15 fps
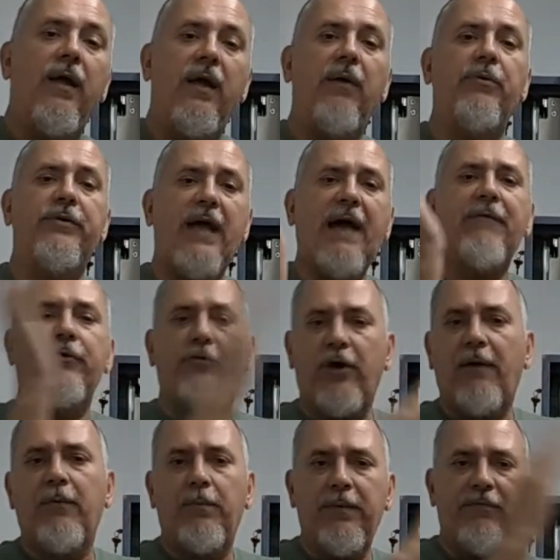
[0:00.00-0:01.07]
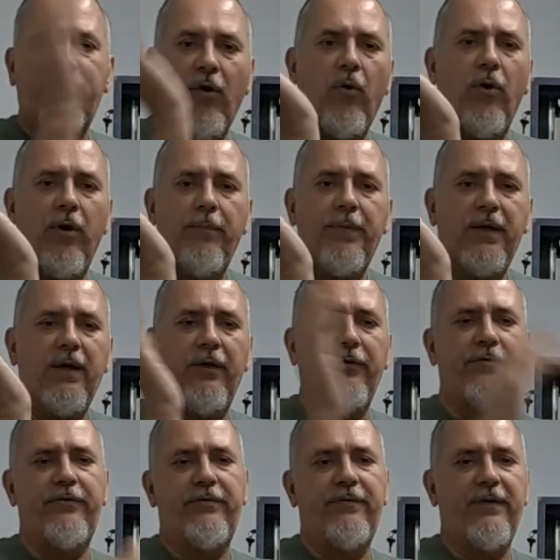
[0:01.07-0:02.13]
it was having trouble before
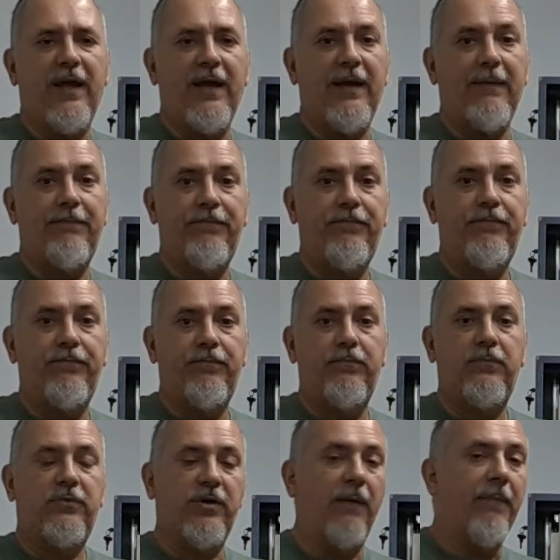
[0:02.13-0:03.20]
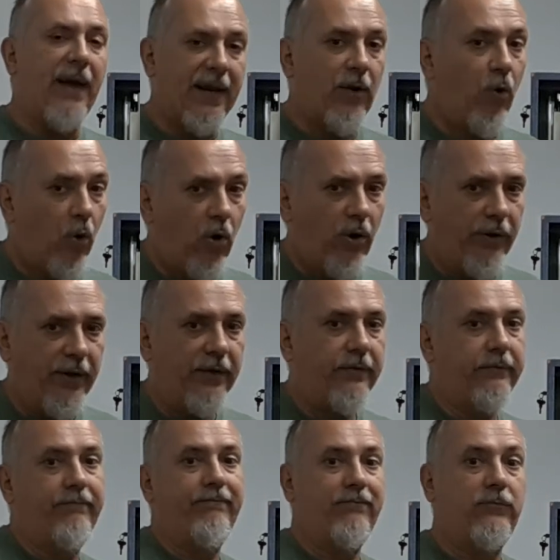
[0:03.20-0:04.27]
because somebody oiled
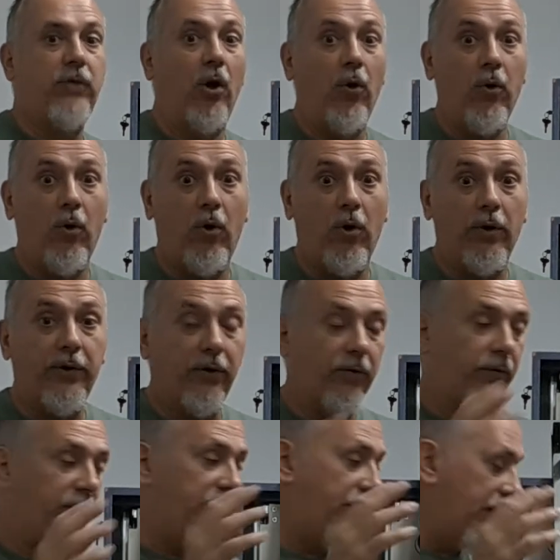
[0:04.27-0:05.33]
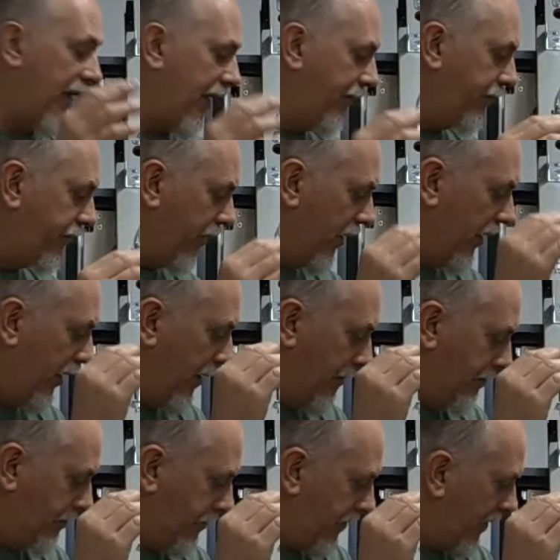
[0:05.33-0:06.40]
it. Don't oil your games.
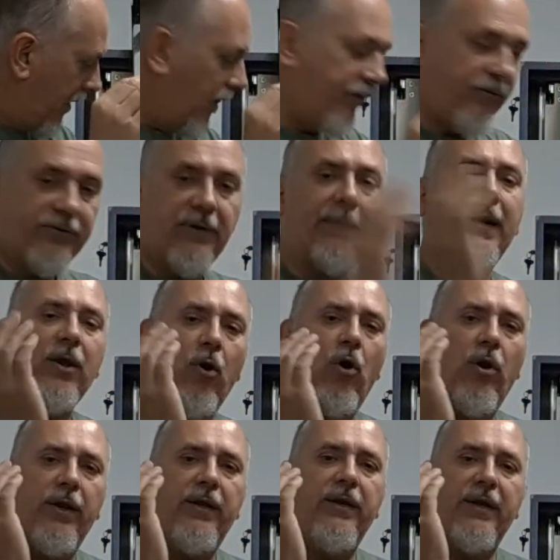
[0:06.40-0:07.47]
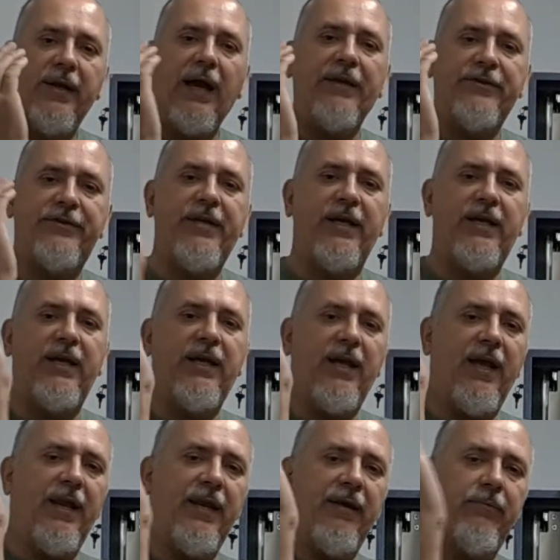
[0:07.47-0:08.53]
Somebody oiled it. It got
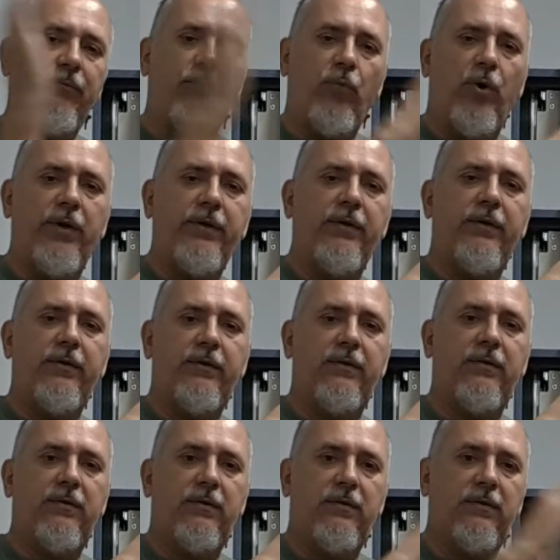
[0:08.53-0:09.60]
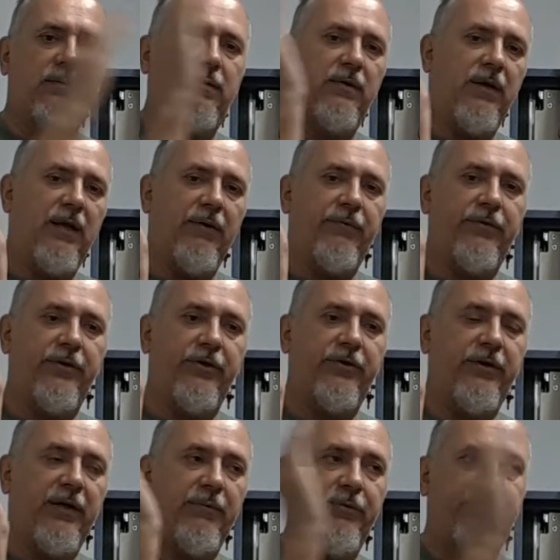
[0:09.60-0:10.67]
sticky and it wouldn't. It
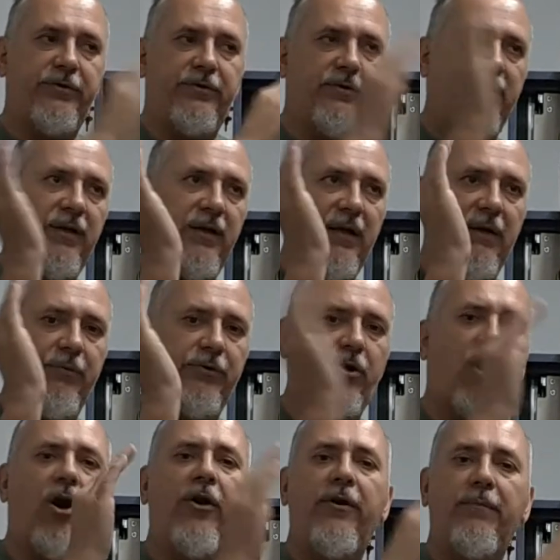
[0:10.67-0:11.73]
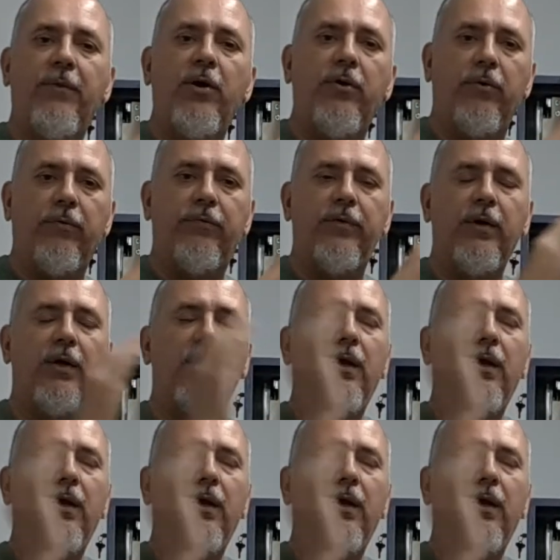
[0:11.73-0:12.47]
was hard to move.